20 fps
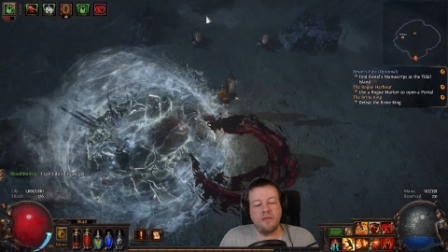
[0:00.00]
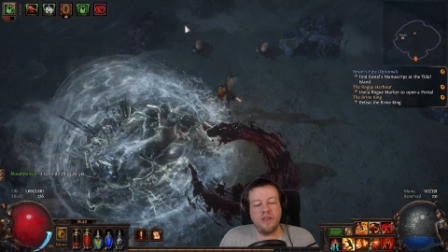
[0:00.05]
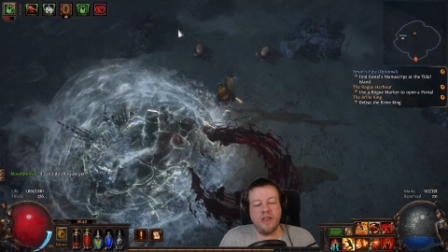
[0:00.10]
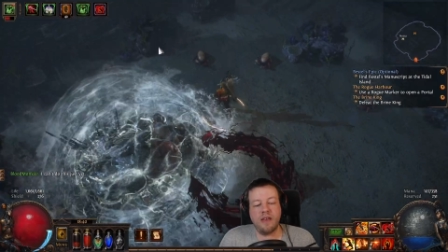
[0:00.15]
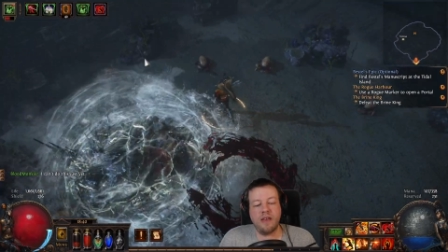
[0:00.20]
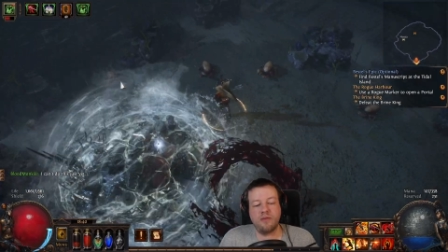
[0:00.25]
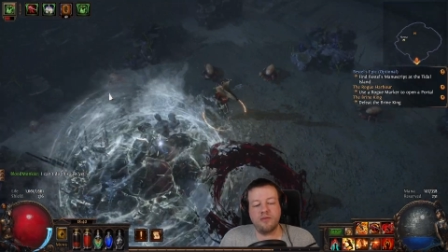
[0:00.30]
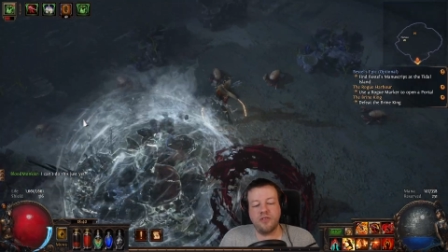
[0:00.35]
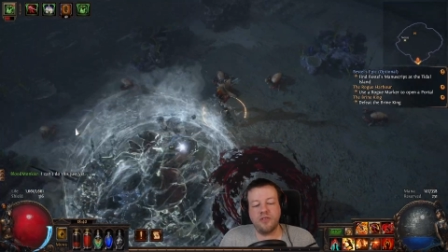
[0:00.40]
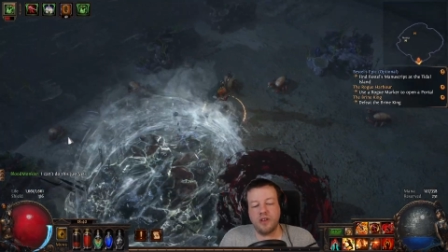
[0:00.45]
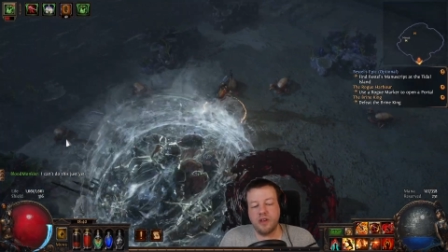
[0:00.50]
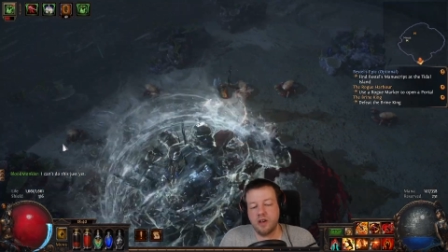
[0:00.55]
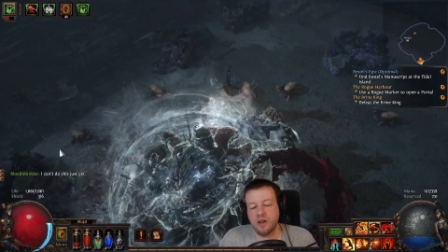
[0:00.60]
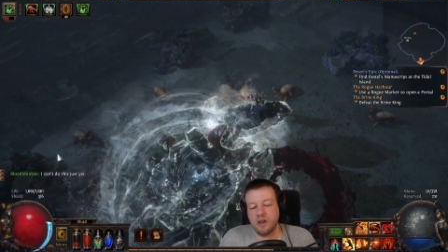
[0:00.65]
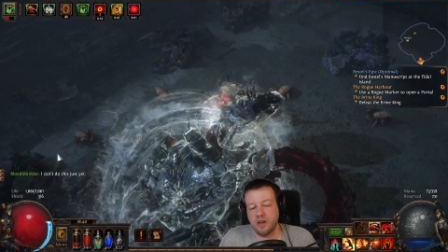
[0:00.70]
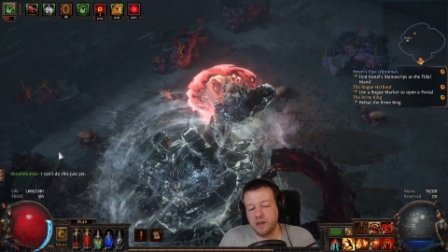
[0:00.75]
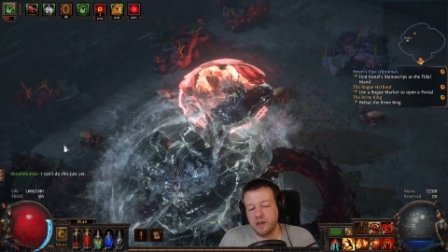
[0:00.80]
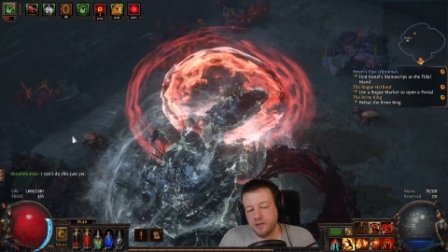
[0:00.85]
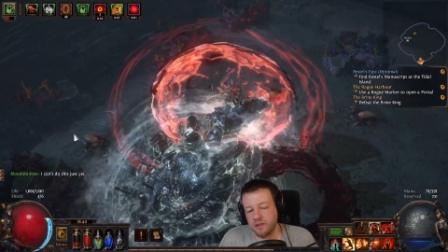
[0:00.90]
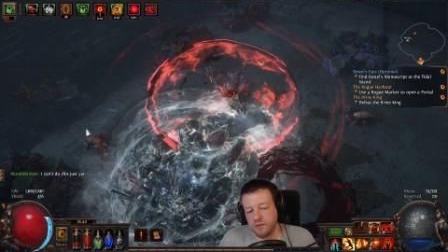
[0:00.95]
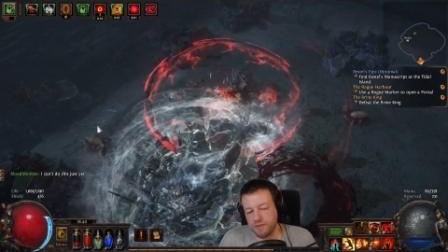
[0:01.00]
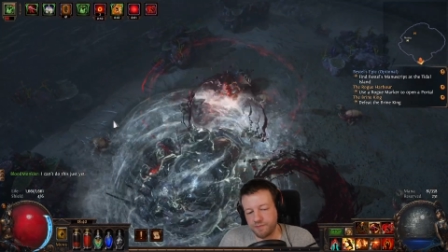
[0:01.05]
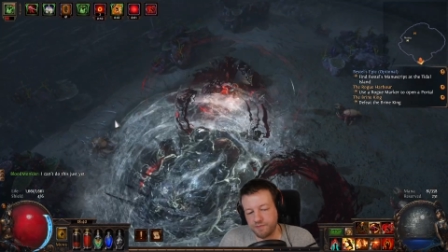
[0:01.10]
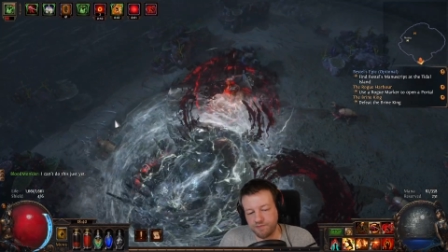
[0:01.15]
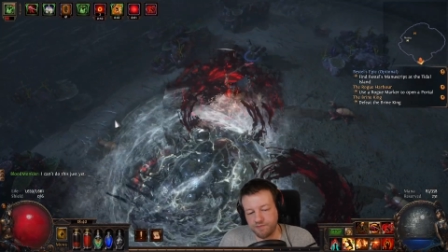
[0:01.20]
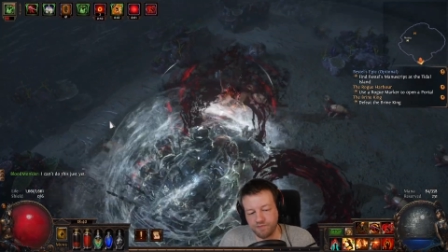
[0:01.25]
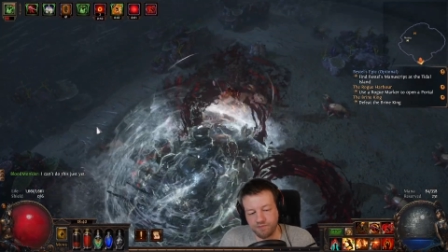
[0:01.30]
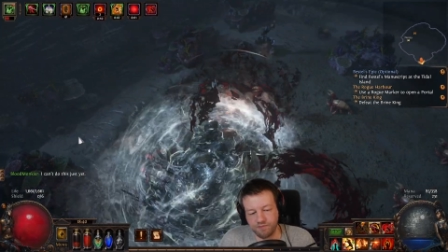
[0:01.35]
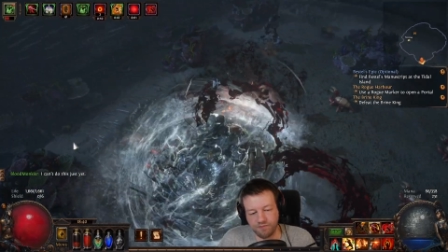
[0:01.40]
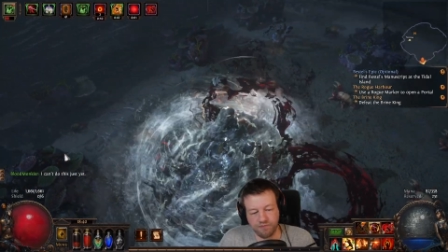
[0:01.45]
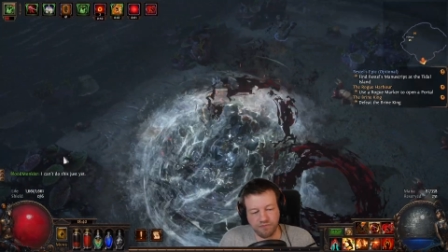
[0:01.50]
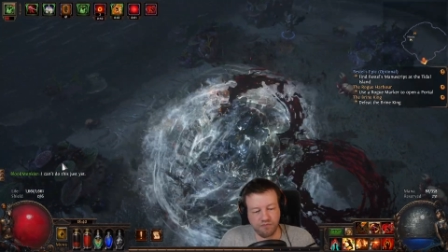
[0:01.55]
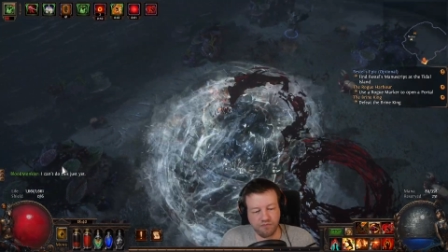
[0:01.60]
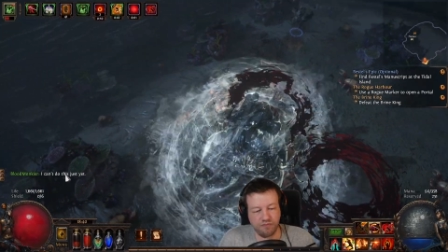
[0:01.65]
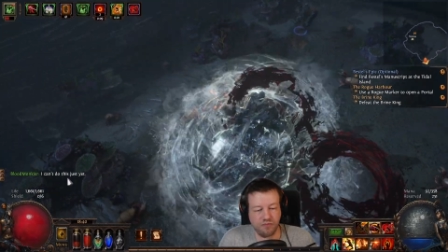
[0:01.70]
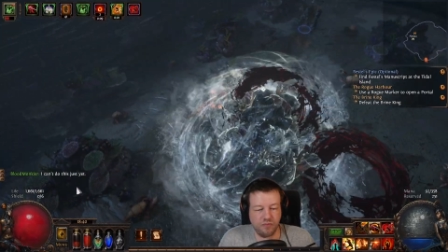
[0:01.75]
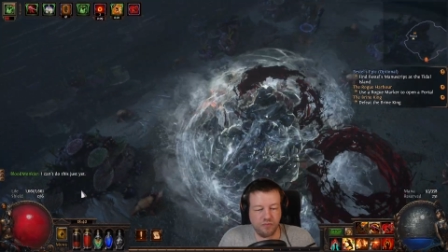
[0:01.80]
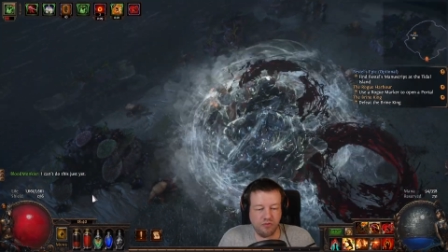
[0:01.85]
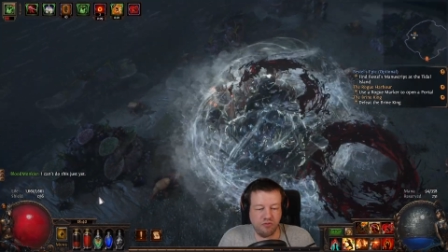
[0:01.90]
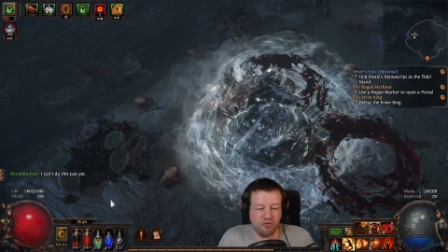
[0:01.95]
the outside,
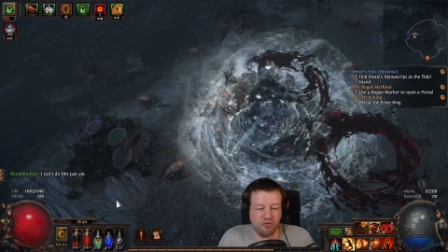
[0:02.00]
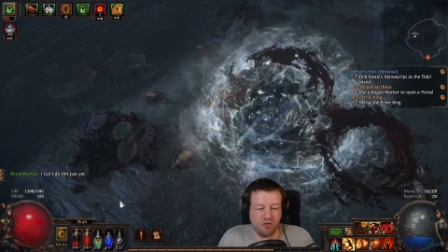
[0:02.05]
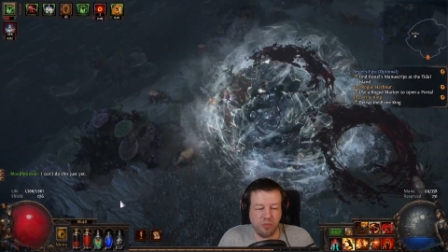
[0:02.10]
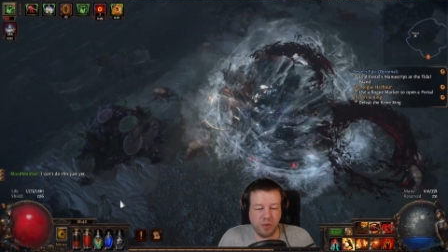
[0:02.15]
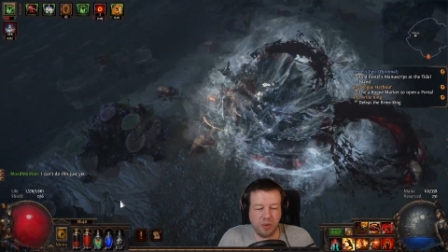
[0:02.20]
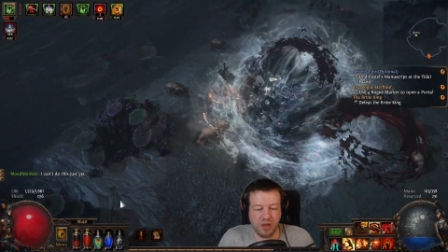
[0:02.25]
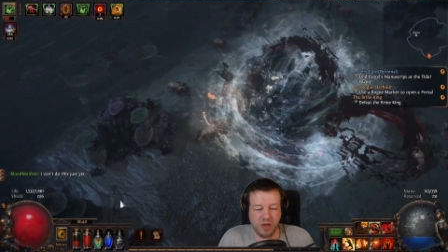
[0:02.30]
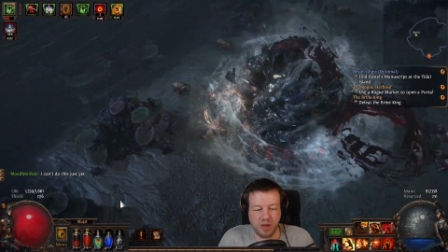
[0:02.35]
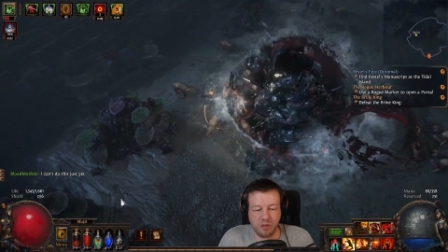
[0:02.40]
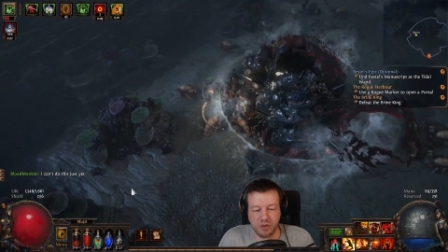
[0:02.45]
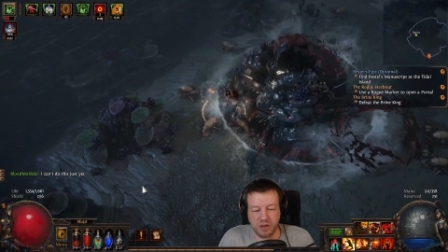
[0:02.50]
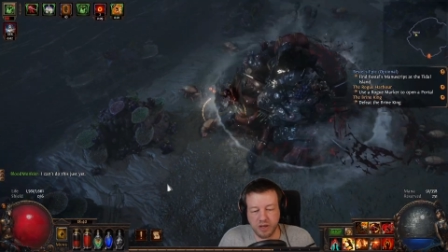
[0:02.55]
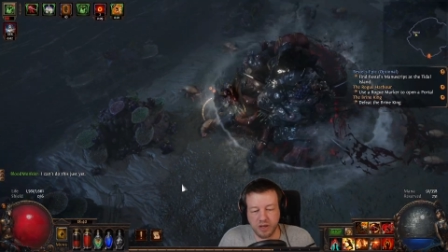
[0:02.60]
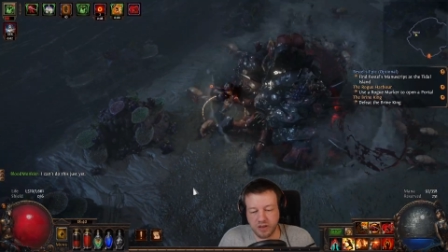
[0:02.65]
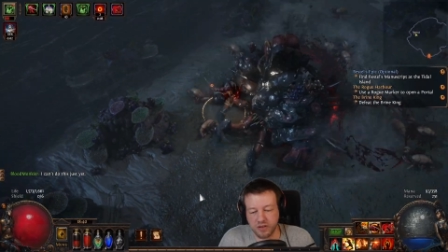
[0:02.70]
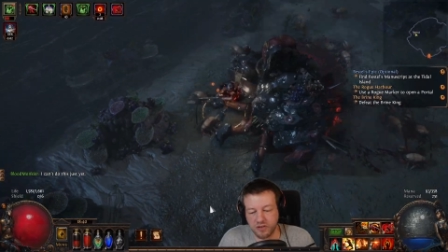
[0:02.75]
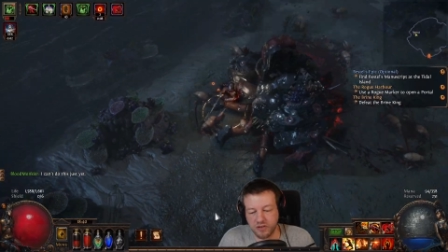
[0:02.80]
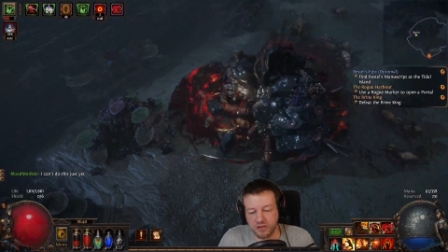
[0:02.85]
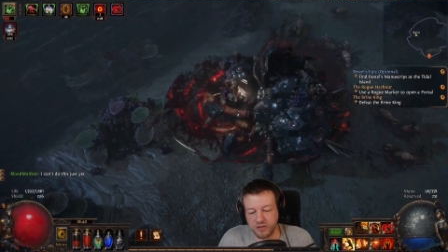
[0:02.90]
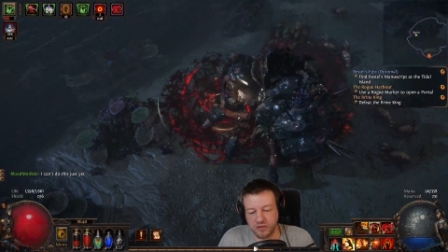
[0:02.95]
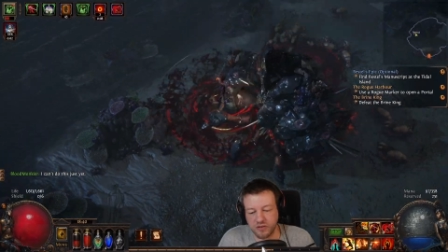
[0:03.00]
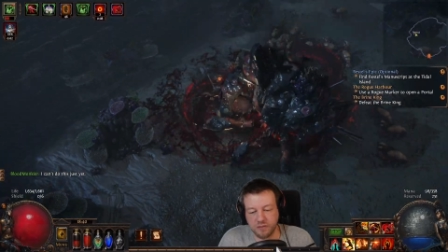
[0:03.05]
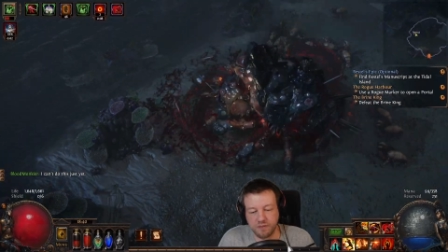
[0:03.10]
dropping our blades.